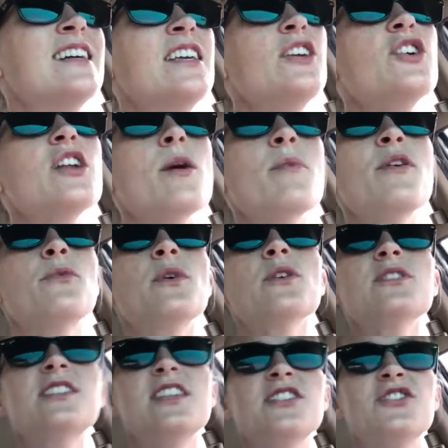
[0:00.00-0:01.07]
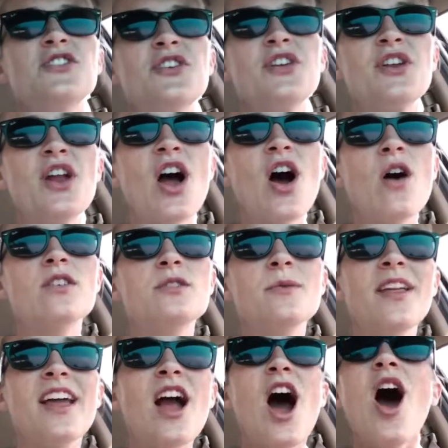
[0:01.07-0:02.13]
"You're not my real sister, She'd
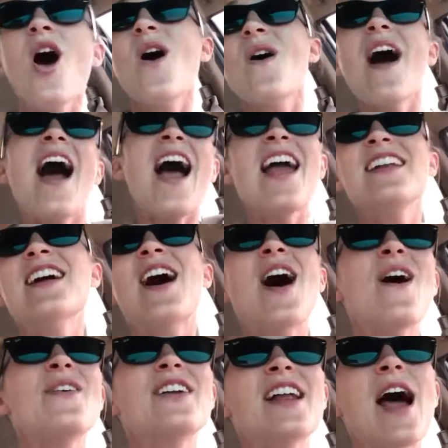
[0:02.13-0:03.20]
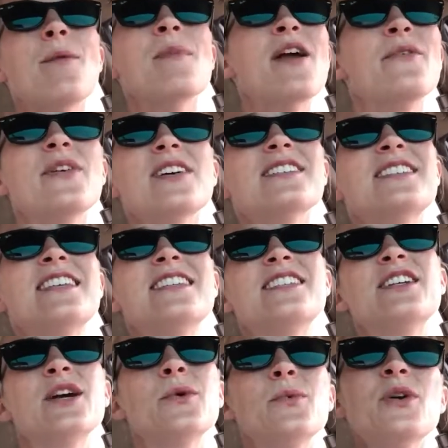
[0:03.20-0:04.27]
be like, "Oh, I know, you're not my real
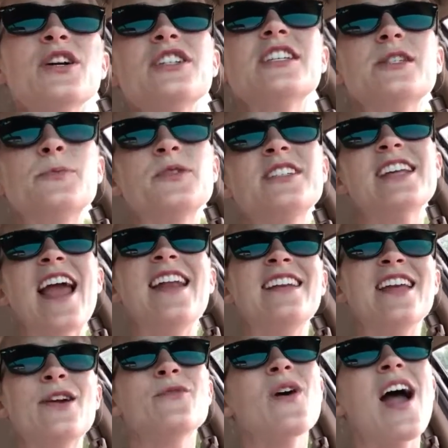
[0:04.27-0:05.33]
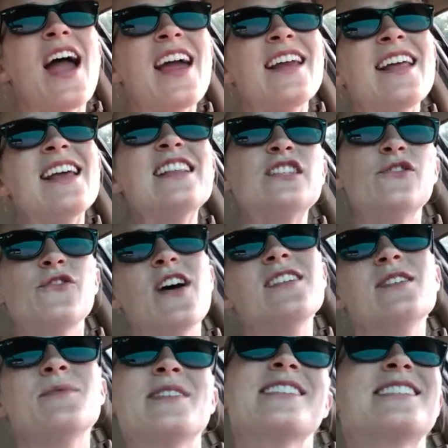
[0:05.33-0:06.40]
sister. We're just pretending, right? It's
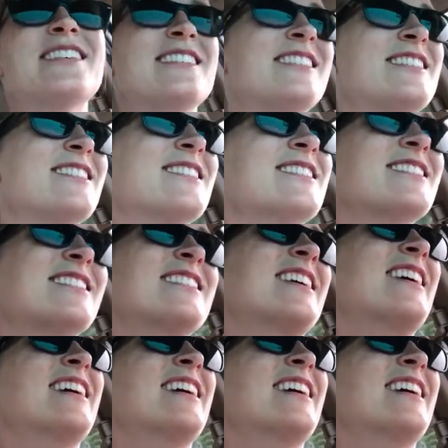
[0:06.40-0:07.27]
fun to be sisters."